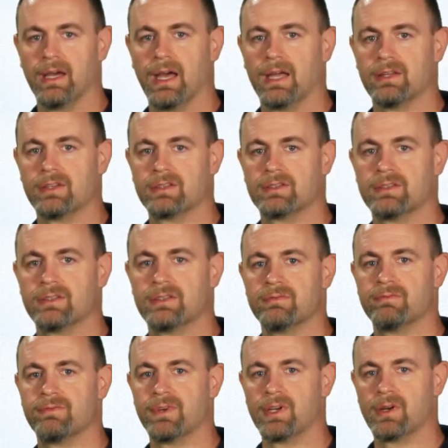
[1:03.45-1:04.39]
and
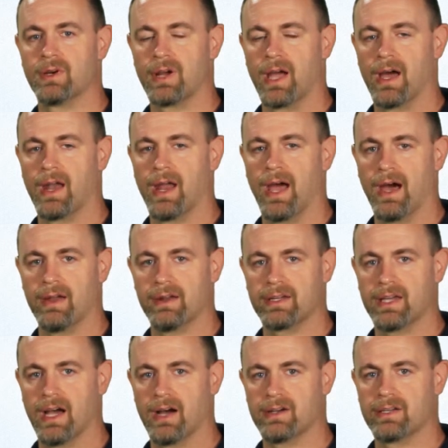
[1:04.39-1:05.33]
figuring out how to
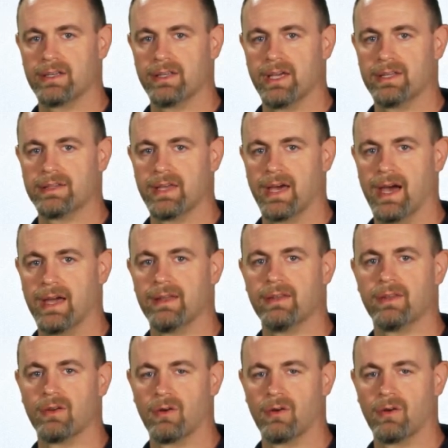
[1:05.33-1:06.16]
calculate that.